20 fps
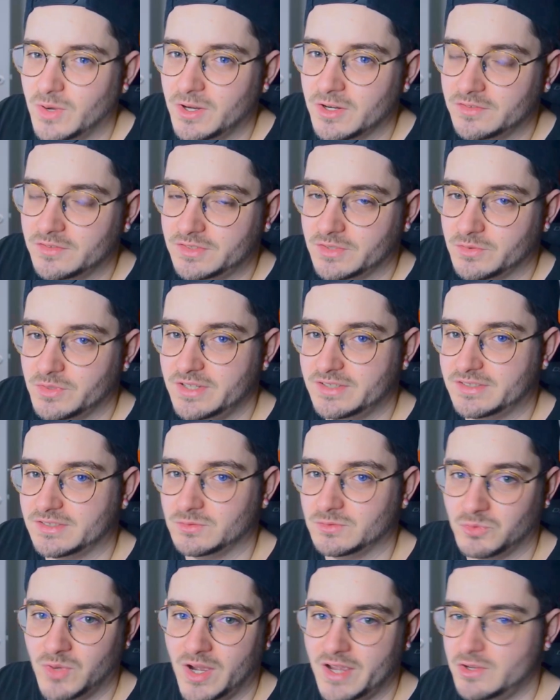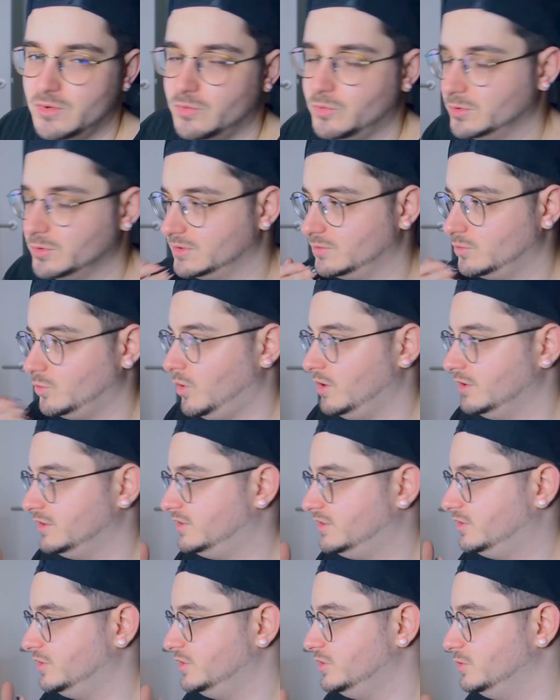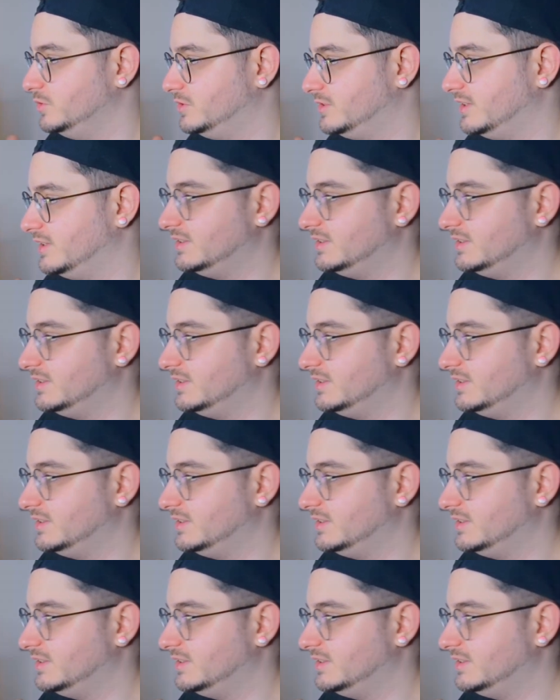one of the reasons why you wouldn't want to use